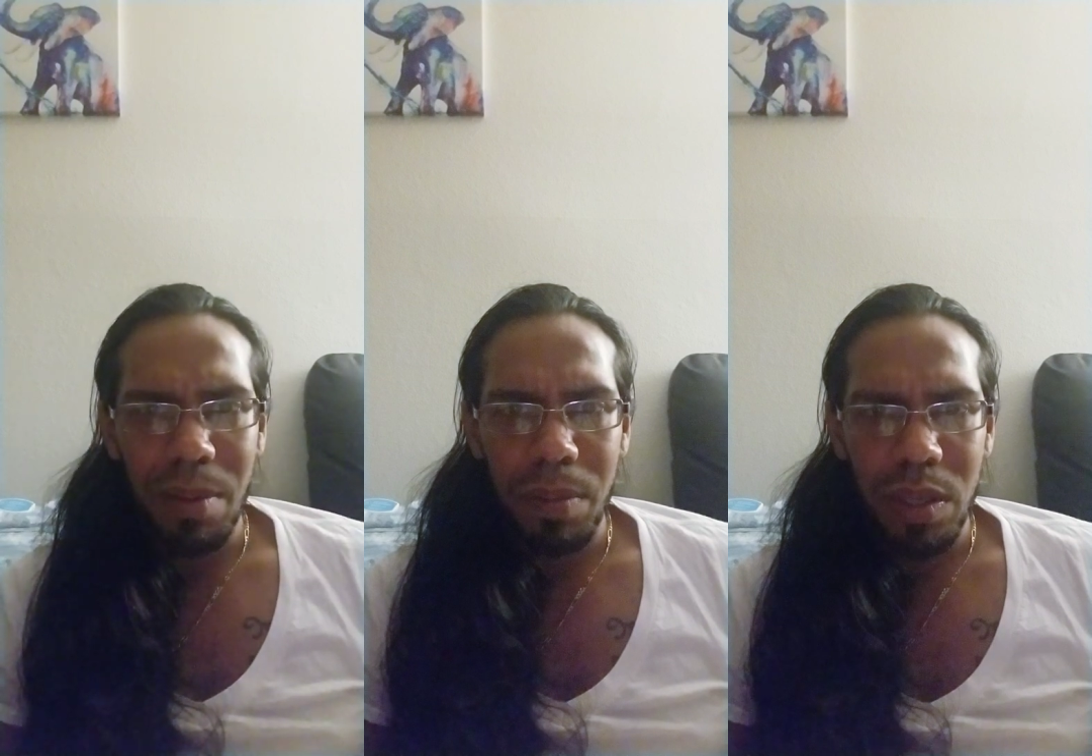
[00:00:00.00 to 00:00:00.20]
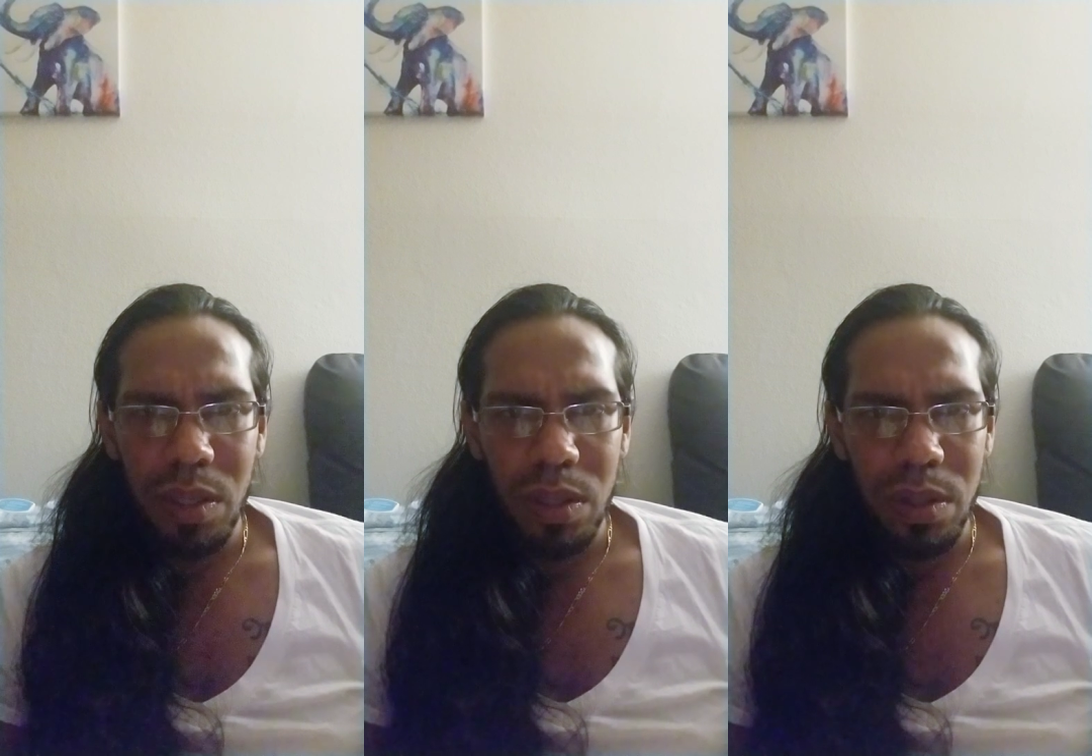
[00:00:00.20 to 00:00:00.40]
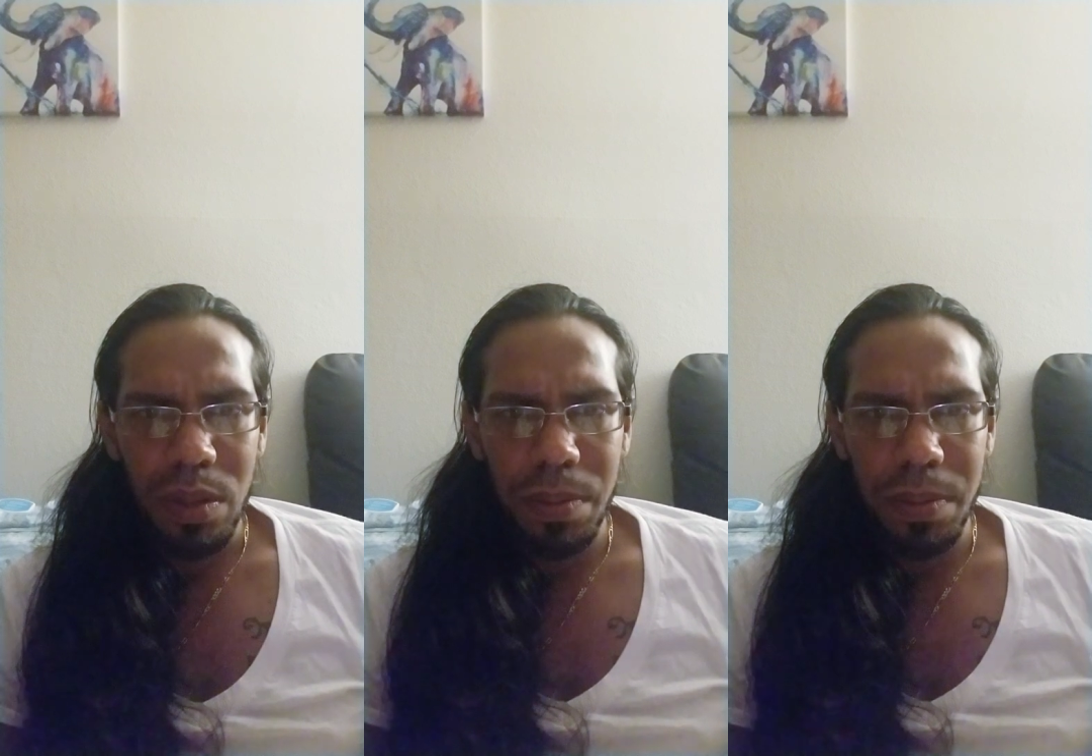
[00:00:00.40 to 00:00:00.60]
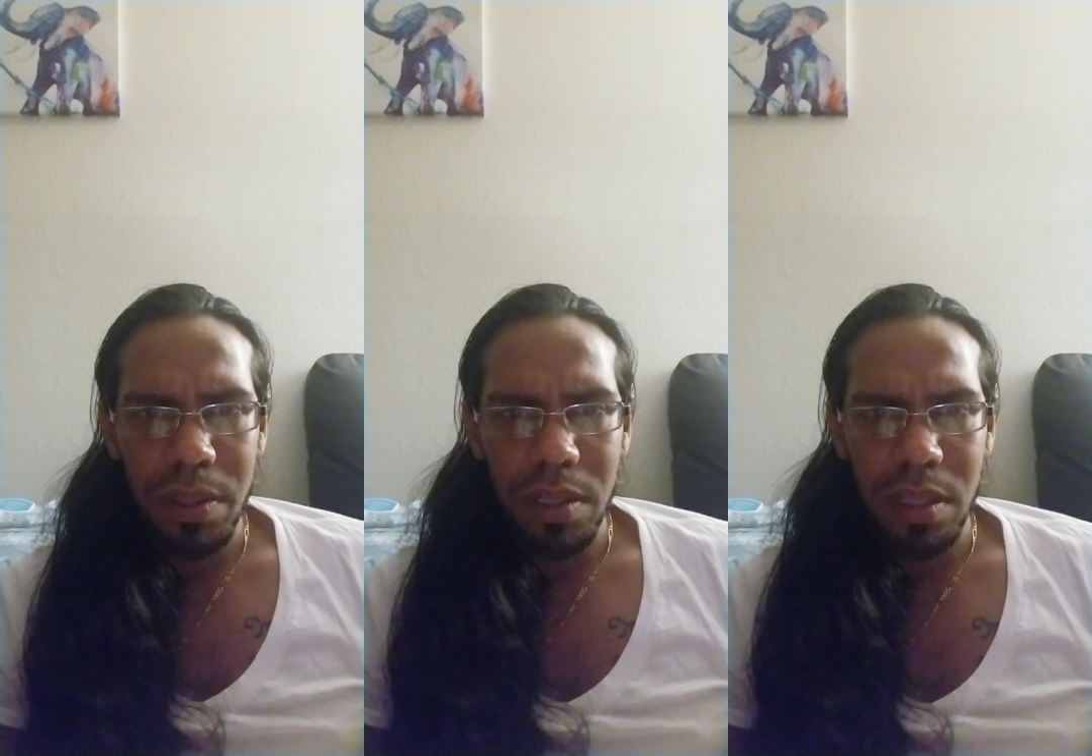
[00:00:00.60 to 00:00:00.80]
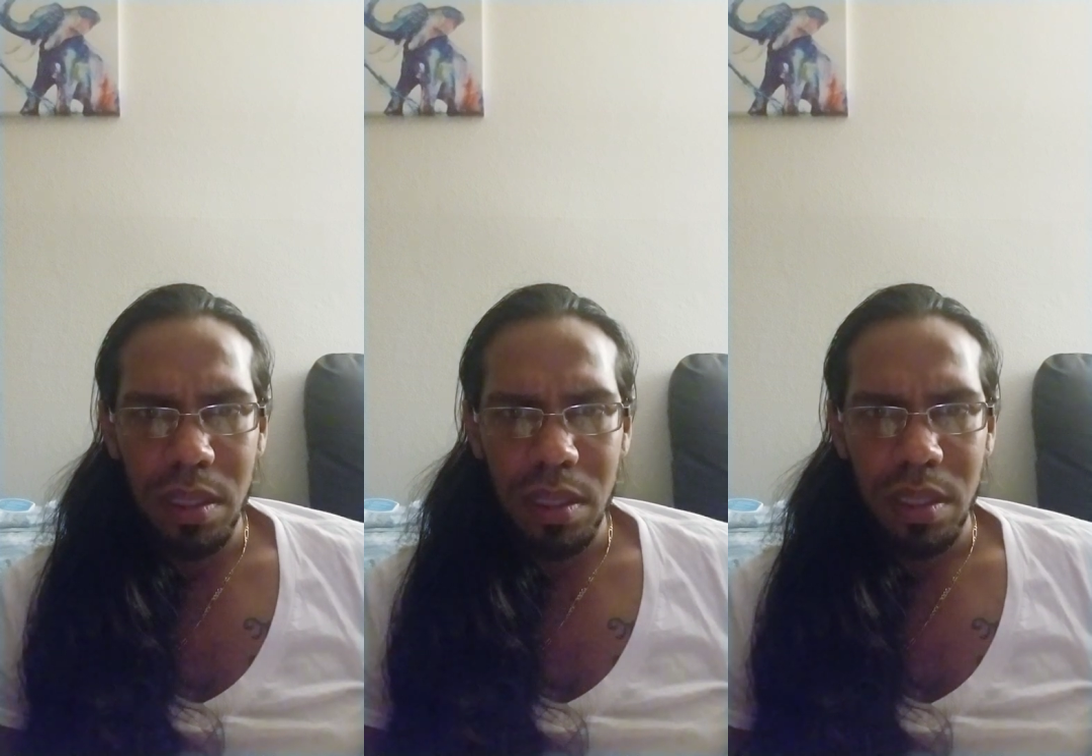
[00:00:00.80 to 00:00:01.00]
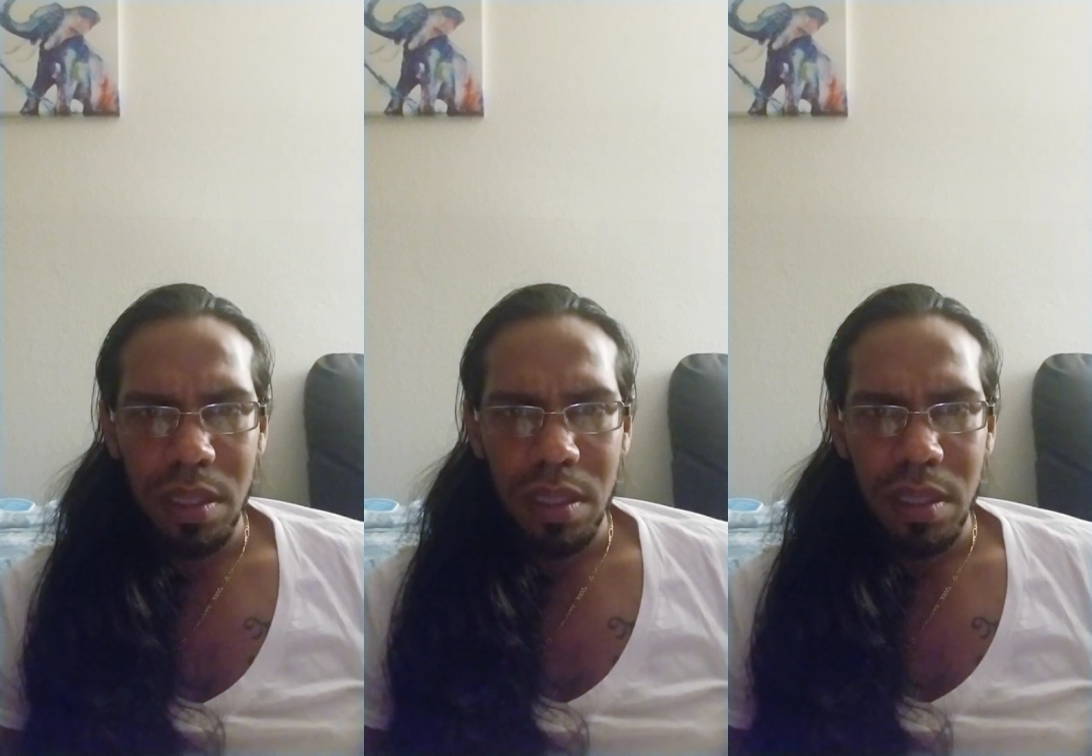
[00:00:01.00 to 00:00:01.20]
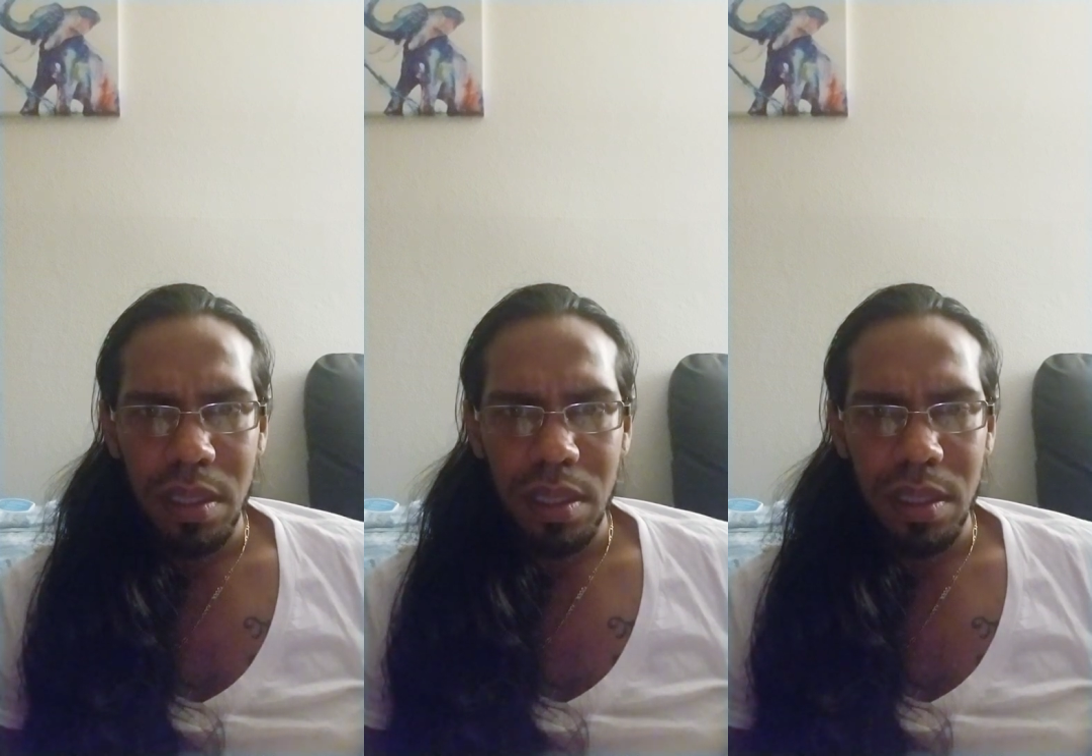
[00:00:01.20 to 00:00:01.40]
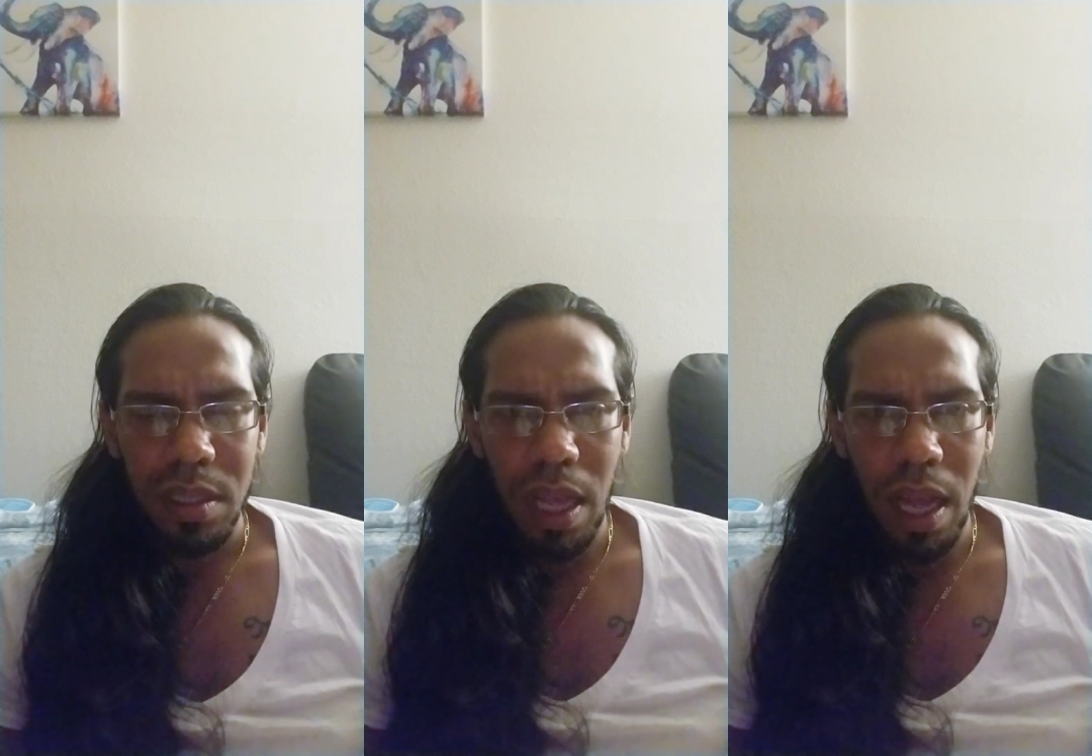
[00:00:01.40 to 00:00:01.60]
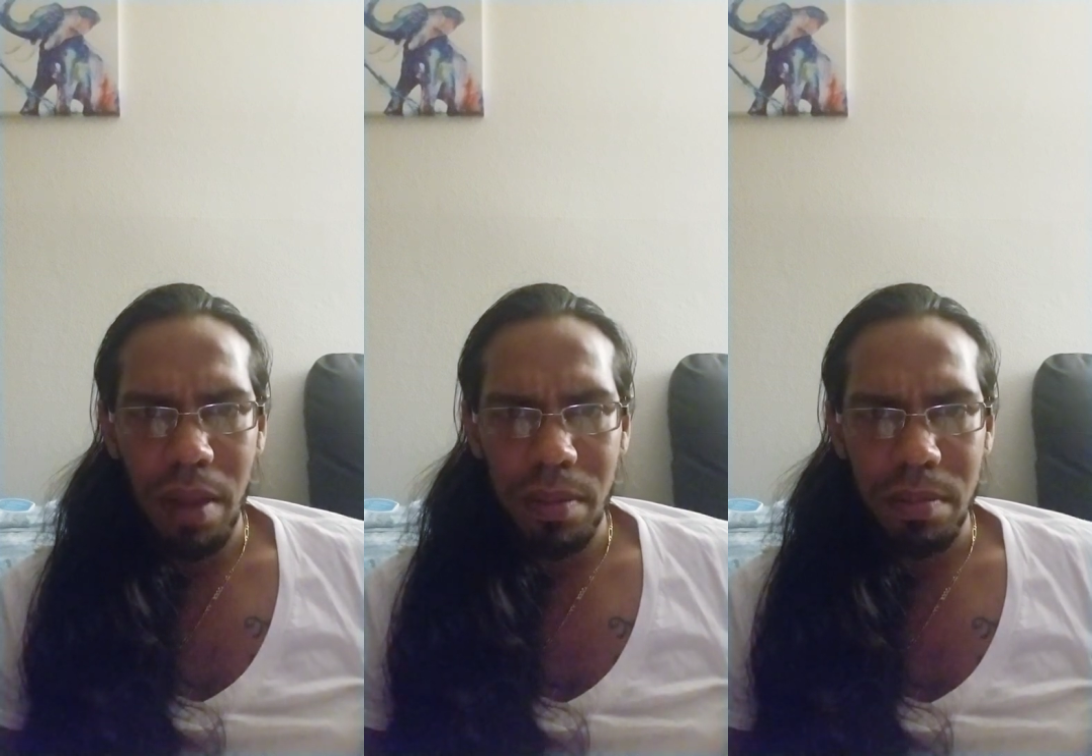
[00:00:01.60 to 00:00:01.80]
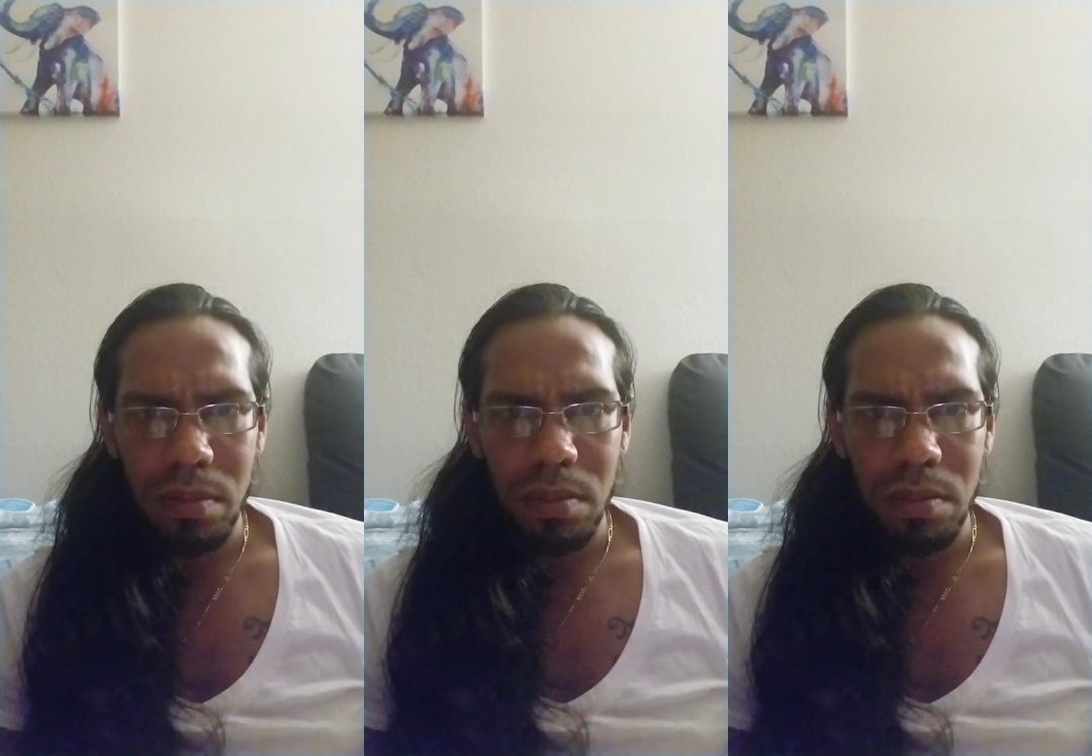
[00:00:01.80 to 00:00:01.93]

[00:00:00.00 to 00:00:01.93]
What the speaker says: being stupid. Stop.